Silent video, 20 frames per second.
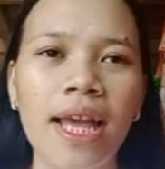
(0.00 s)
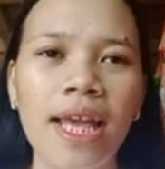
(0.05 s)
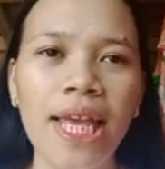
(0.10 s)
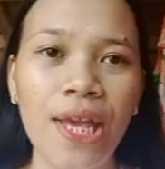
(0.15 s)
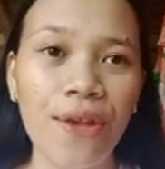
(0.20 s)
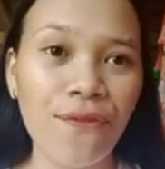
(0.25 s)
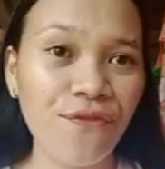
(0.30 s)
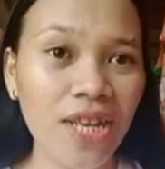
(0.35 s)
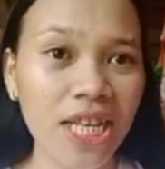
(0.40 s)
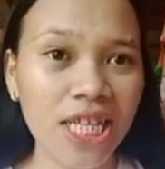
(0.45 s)

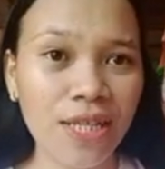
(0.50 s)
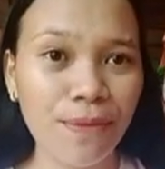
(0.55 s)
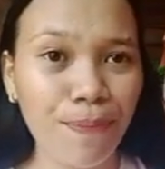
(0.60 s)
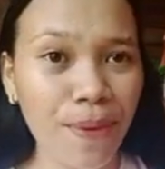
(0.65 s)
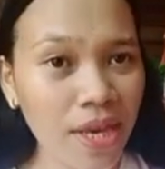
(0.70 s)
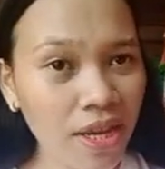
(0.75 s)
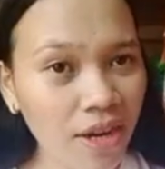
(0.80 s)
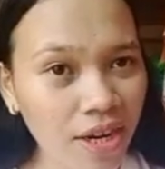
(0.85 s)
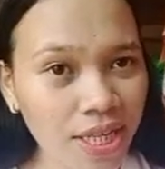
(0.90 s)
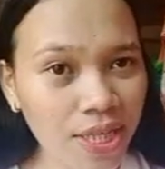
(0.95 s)
if the
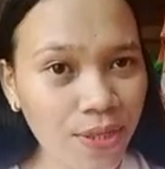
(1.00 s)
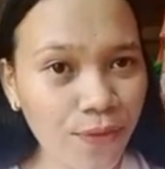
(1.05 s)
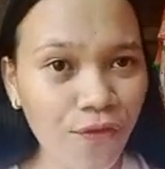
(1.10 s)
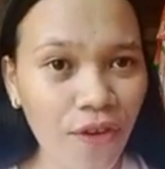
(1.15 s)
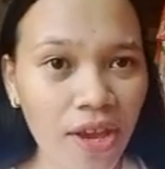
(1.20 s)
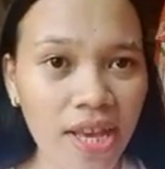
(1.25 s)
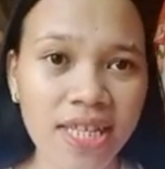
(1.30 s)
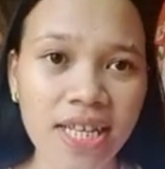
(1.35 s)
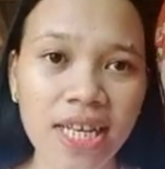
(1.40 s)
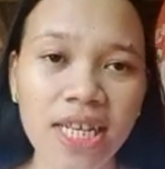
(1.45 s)
speaker's
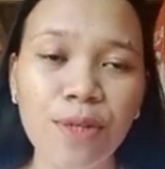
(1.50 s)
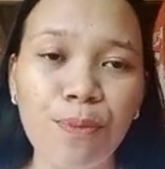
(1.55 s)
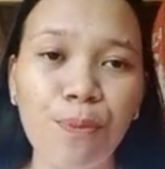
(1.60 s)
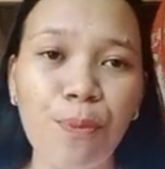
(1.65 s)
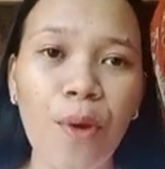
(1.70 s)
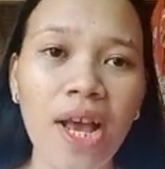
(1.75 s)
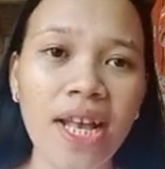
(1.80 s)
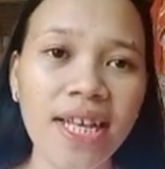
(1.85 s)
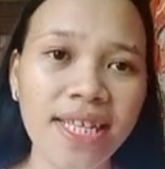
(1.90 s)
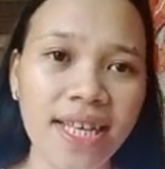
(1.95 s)
face
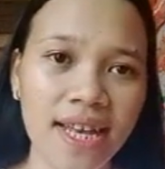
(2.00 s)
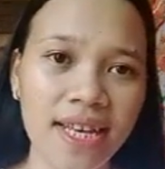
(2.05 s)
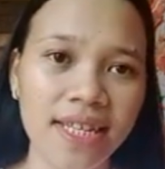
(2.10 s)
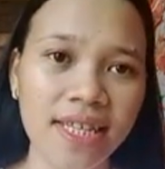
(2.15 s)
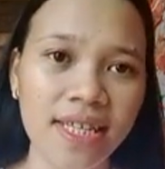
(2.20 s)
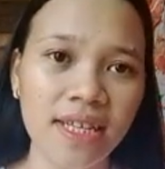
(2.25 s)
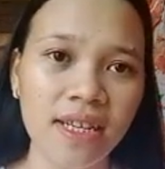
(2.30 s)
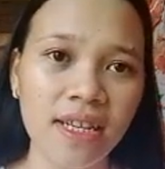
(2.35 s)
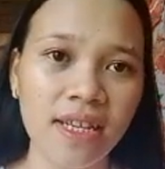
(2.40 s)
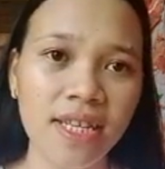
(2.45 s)

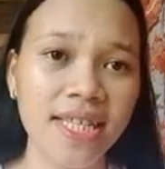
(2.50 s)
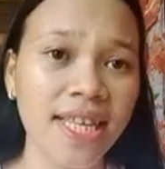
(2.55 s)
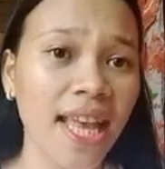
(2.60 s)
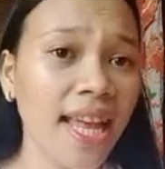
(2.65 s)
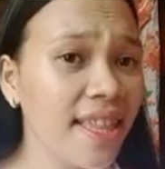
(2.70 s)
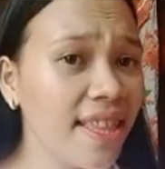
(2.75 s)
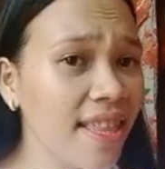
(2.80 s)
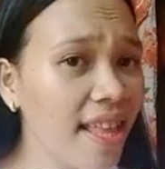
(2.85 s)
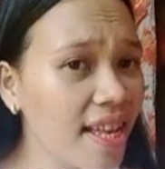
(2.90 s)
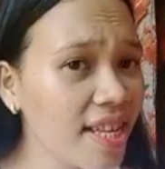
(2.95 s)
expresses
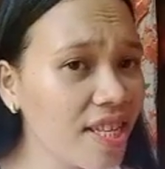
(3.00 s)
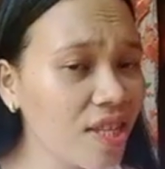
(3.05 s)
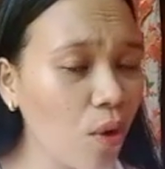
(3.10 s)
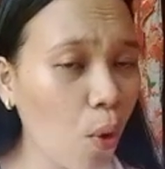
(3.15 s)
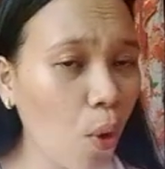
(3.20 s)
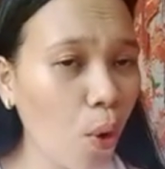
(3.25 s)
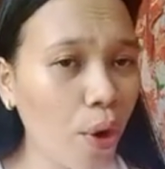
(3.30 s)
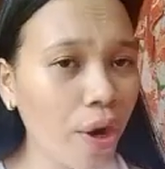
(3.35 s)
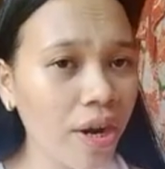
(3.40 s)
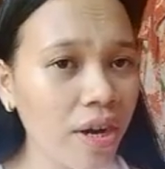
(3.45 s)
sadness
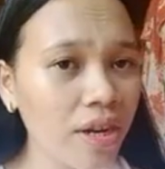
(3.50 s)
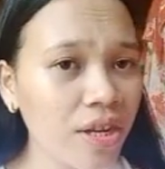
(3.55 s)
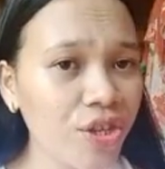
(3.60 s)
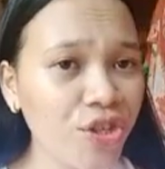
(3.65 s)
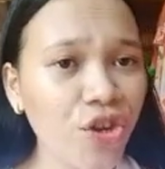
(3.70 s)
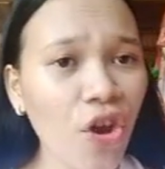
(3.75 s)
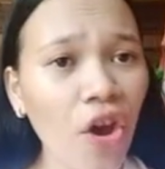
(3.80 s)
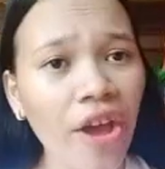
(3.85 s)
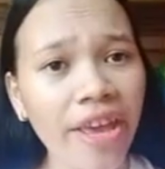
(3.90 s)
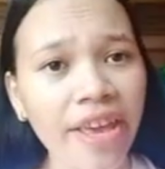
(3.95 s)
or
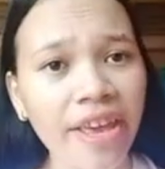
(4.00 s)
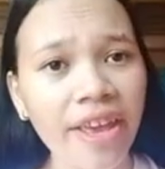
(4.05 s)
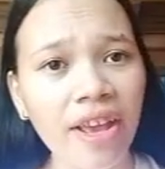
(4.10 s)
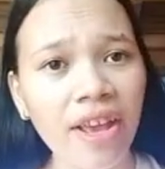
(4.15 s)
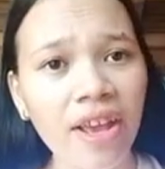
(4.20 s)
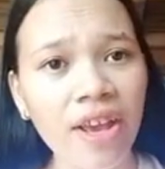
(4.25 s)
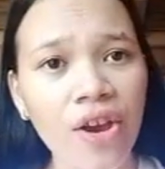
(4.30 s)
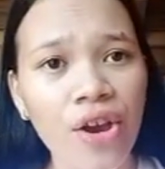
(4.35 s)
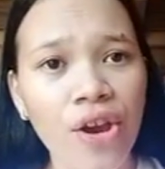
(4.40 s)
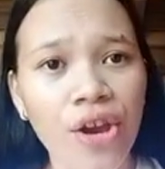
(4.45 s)
joy,
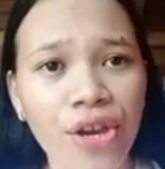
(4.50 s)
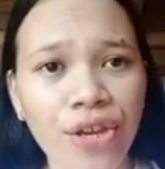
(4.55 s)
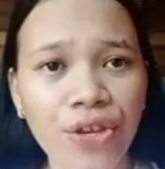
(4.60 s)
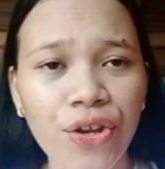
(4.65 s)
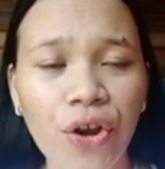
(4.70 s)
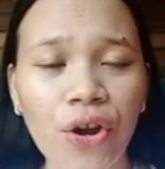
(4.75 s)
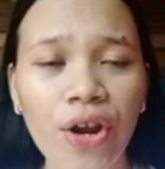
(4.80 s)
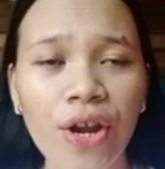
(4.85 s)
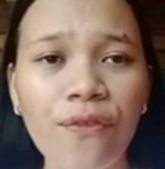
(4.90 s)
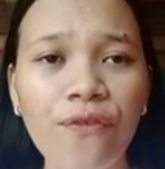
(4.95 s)

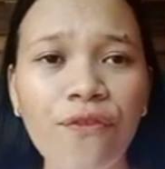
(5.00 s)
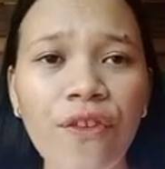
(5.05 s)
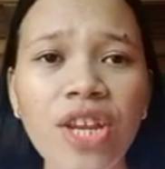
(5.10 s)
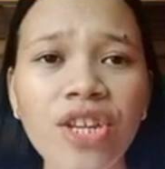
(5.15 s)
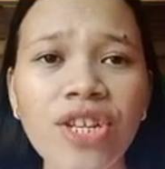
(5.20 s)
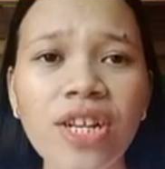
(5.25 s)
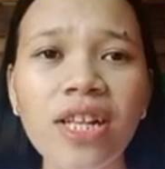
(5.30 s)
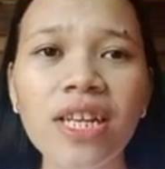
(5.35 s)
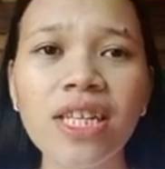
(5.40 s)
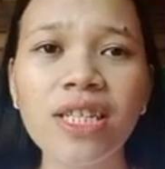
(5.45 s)
your
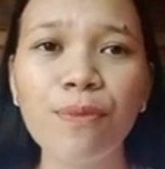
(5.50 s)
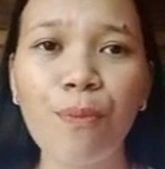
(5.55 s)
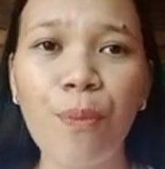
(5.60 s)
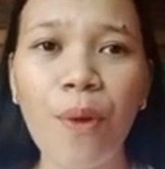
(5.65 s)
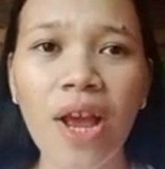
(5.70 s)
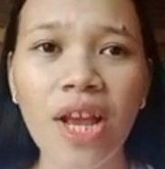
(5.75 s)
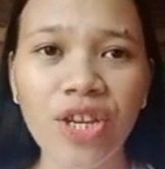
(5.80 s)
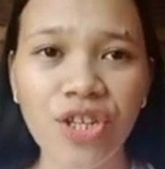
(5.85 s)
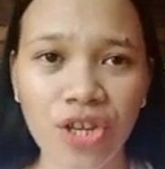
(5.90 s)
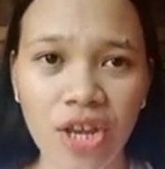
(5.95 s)
facial
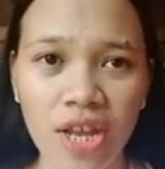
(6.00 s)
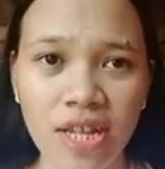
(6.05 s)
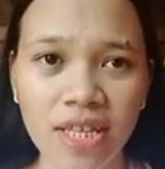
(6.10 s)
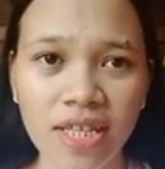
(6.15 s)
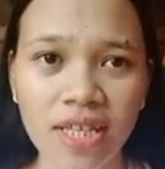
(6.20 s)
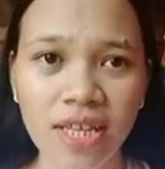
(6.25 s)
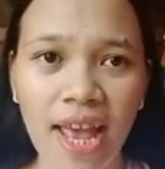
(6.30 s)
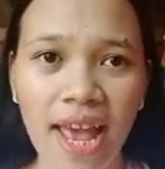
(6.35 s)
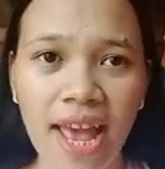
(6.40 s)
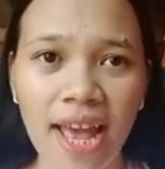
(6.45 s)

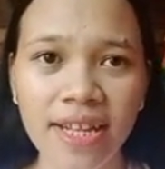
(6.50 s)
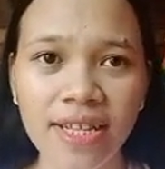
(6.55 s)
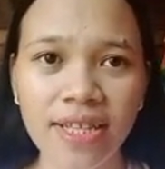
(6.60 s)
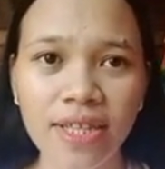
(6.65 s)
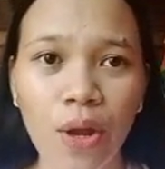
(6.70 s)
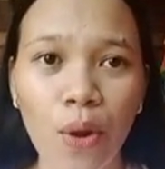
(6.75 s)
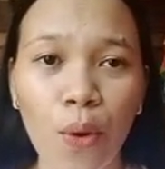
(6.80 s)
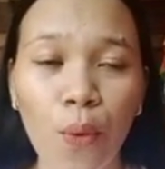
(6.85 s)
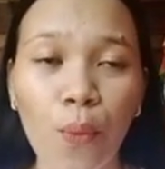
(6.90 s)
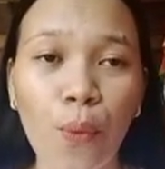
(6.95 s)
expressions
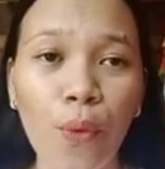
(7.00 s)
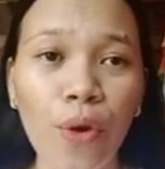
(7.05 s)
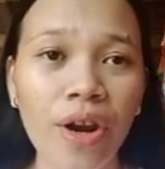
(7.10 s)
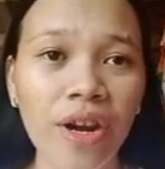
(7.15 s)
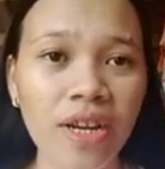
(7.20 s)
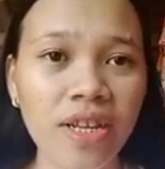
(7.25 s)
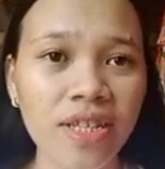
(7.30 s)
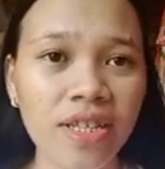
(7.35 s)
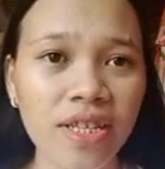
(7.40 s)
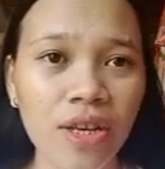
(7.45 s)
and
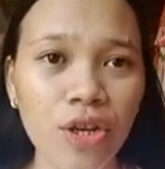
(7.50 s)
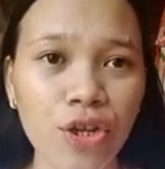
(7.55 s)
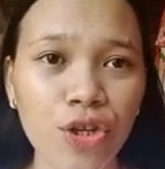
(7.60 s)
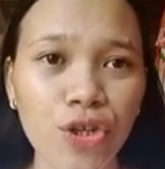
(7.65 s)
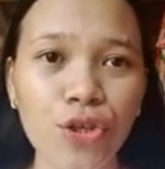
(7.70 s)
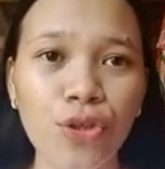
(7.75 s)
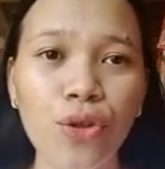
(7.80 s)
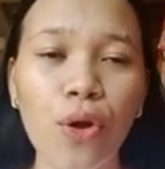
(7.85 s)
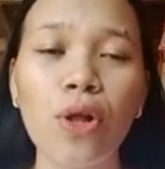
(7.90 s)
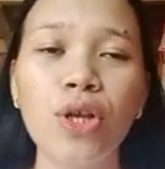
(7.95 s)
words
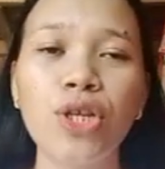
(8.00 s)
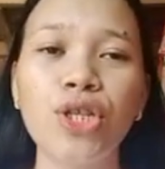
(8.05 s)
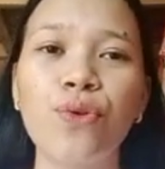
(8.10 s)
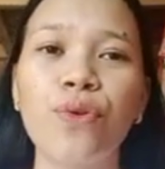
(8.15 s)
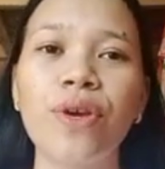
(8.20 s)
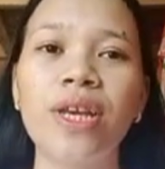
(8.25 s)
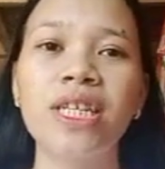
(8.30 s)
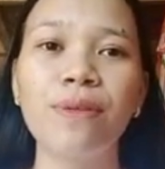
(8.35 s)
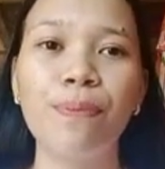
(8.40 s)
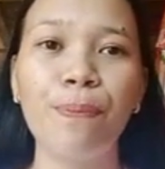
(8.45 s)
should
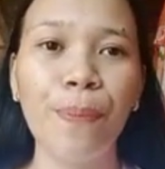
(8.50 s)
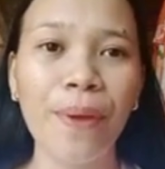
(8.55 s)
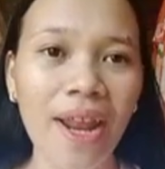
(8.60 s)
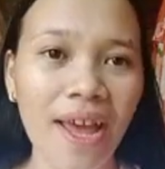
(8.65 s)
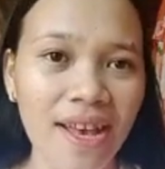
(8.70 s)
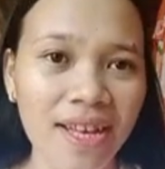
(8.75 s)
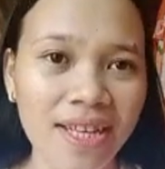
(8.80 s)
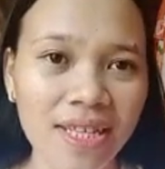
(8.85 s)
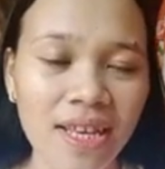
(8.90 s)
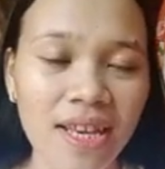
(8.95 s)
also
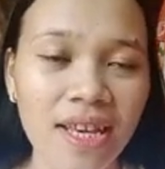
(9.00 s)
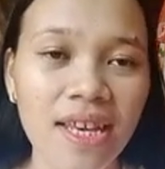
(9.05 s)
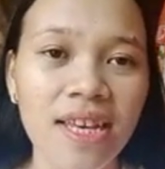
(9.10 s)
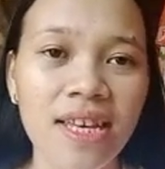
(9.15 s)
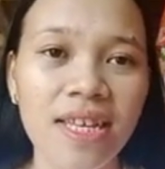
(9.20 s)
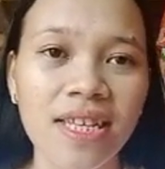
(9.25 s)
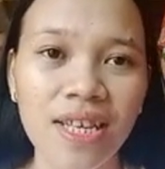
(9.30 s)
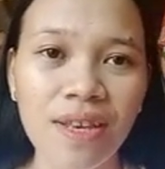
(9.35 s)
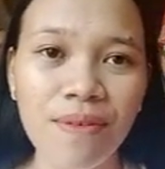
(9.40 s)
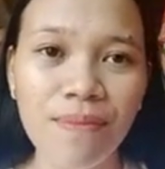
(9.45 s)
express
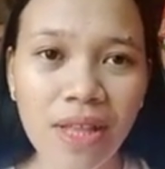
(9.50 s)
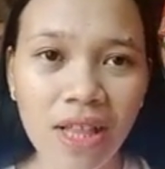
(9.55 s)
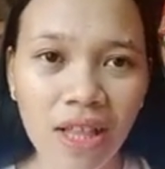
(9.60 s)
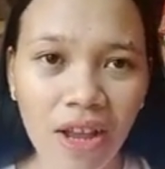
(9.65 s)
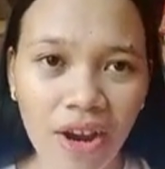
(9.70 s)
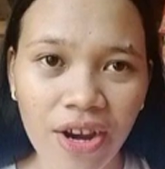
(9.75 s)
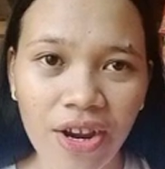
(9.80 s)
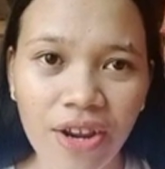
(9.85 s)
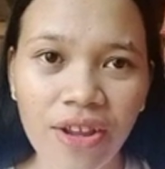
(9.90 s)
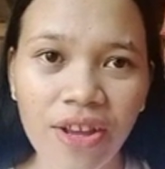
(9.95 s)

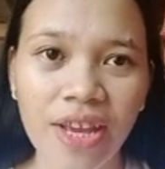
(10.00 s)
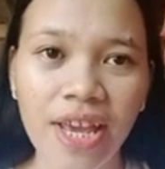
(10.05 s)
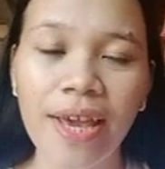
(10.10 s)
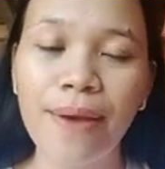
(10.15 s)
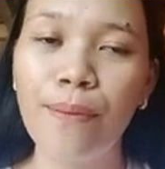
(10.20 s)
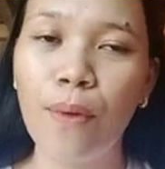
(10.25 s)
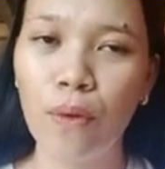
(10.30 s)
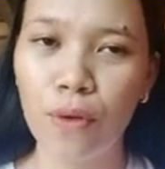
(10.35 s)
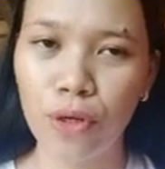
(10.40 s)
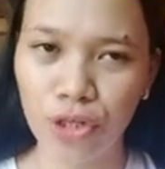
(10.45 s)
similar
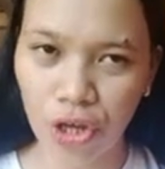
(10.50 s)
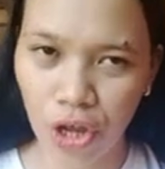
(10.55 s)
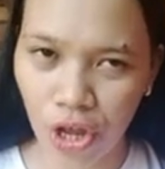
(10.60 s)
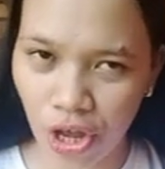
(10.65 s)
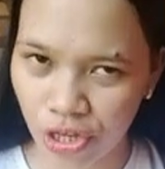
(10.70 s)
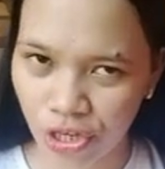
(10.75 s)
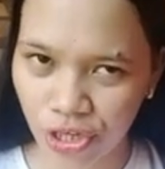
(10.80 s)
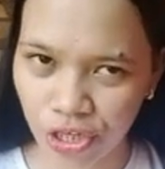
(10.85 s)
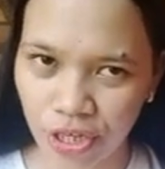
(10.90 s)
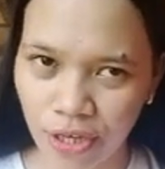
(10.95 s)

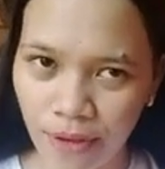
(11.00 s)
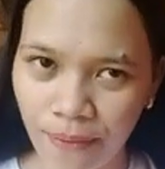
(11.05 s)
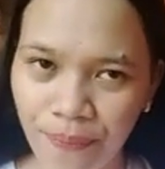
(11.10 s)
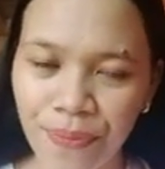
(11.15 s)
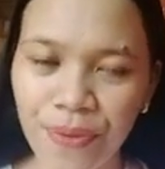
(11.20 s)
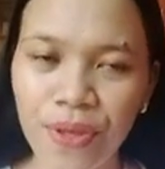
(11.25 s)
emotions.